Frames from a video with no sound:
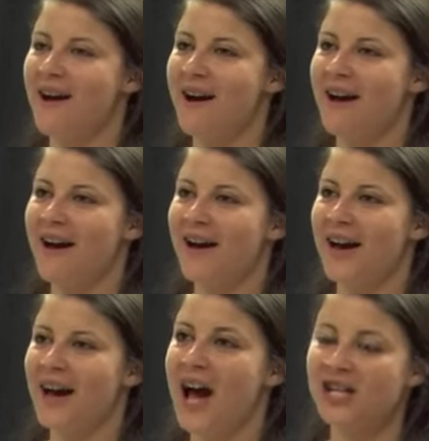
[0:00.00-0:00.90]
You just
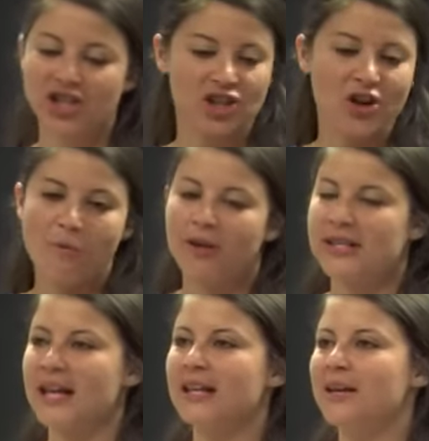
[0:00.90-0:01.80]
don't partake? I just don't
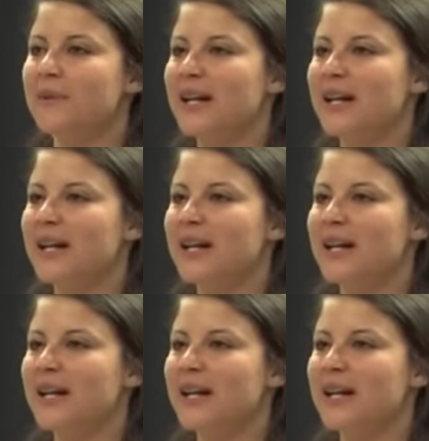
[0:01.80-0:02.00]
partake in it